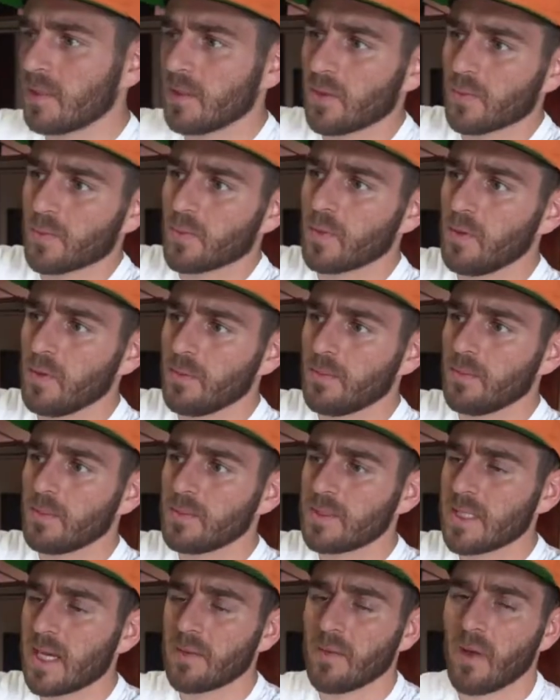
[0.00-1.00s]
the
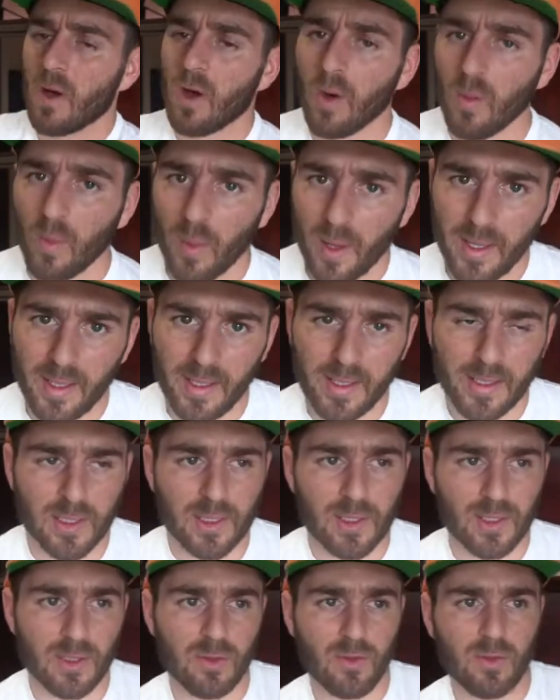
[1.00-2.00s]
room down the hallway
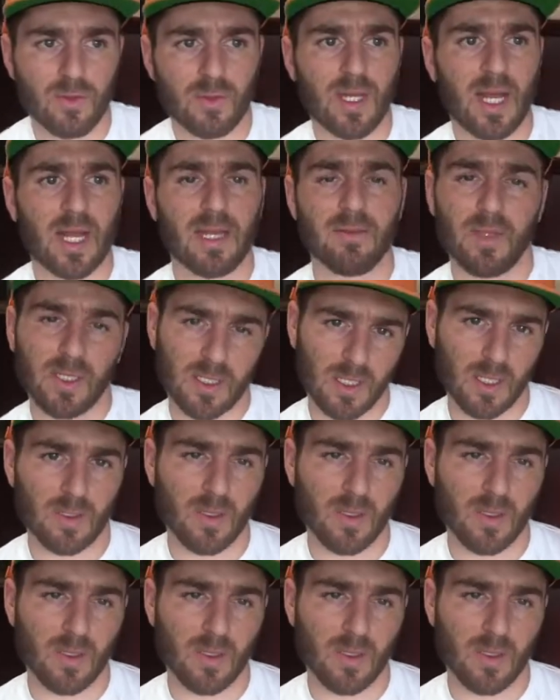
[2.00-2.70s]
into kind of like a